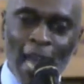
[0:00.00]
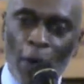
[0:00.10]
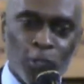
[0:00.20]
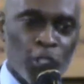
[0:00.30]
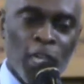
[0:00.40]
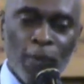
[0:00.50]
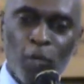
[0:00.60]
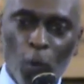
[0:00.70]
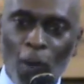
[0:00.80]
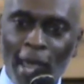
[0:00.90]
allow it to come
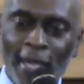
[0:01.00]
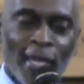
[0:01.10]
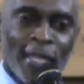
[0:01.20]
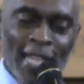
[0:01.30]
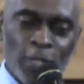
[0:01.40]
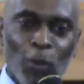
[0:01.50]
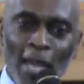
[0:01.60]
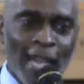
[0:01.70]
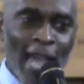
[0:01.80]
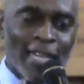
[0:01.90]
your way. That's why
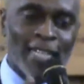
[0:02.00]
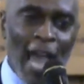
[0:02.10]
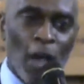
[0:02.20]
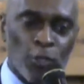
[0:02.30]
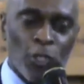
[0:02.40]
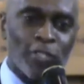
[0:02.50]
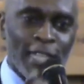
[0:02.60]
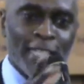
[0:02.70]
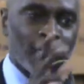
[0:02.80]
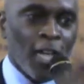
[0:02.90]
God allows certain
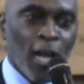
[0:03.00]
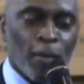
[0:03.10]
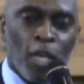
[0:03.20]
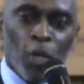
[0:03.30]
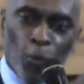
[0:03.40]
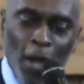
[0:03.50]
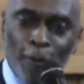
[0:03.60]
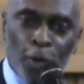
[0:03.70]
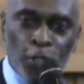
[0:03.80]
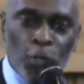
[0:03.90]
things to come one
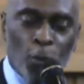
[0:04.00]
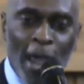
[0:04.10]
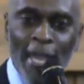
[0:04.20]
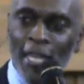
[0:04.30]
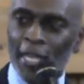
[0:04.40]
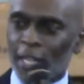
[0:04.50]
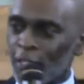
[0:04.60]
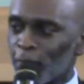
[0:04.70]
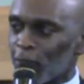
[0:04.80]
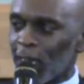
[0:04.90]
person's way, and
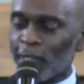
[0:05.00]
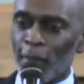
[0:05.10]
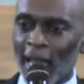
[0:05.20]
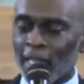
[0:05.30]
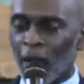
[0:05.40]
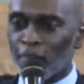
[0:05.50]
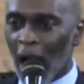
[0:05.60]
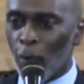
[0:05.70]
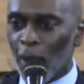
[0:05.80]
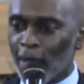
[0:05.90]
some things that might come
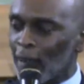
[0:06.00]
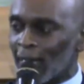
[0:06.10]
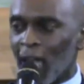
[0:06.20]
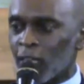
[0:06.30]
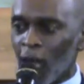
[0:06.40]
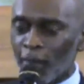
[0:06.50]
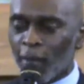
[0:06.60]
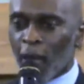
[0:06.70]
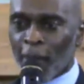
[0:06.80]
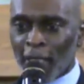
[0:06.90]
my way might not come
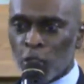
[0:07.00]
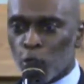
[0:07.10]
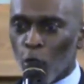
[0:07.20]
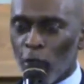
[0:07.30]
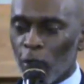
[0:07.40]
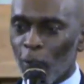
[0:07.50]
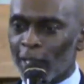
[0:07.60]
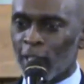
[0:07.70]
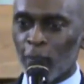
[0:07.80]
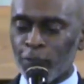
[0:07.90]
Pastor Dorian way.
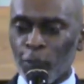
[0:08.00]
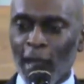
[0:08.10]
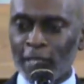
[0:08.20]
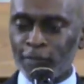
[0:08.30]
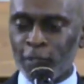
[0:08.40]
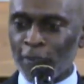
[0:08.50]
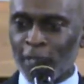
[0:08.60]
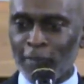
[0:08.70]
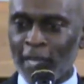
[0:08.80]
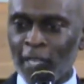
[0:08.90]
Some ways
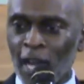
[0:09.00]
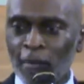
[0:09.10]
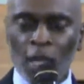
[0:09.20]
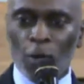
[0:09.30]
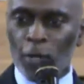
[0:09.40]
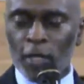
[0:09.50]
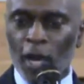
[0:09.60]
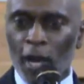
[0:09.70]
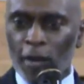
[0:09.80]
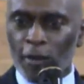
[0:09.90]
something might come with
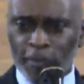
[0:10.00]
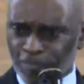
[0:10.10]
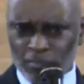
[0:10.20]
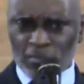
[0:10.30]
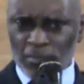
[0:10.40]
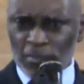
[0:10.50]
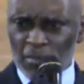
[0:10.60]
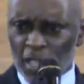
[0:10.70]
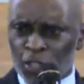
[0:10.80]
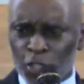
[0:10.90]
uh,
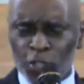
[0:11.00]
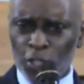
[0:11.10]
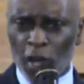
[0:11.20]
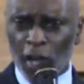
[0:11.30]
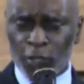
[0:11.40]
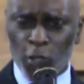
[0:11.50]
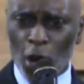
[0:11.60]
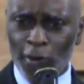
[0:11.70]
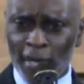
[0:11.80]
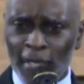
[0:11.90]
Sister uh,
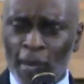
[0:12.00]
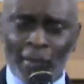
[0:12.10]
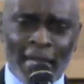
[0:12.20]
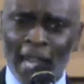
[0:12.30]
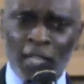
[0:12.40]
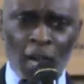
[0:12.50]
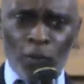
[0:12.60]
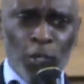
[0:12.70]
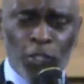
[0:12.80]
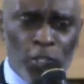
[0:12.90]
Dorian might not come
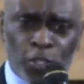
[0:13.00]
with